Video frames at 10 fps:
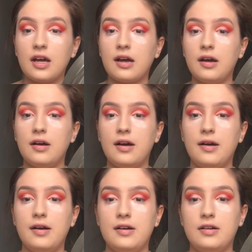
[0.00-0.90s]
the
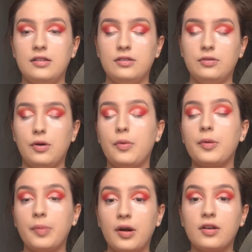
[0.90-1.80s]
lower
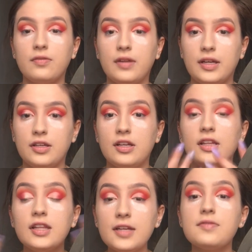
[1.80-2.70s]
part of like,
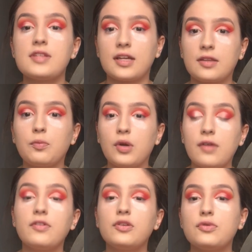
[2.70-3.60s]
it leaves like the
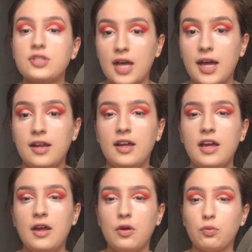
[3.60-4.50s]
whatever you set
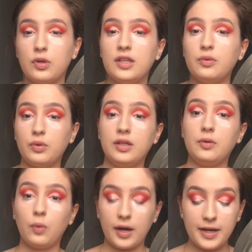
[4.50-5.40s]
really
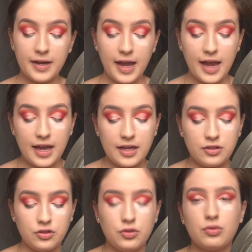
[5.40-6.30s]
white,
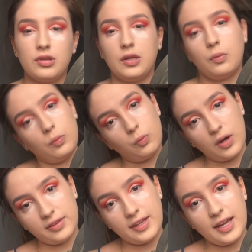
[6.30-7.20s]
and you don't really
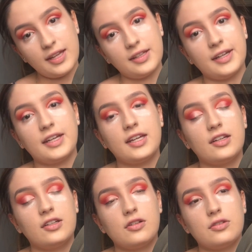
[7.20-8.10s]
want that. Like,
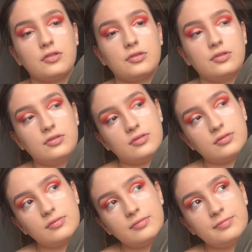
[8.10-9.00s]
it'll
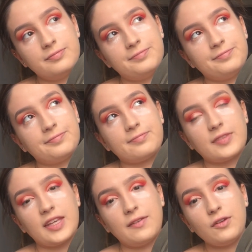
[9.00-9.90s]

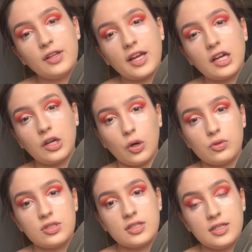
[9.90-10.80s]
give you like a
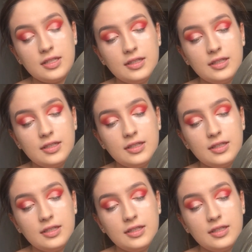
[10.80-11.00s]
ghost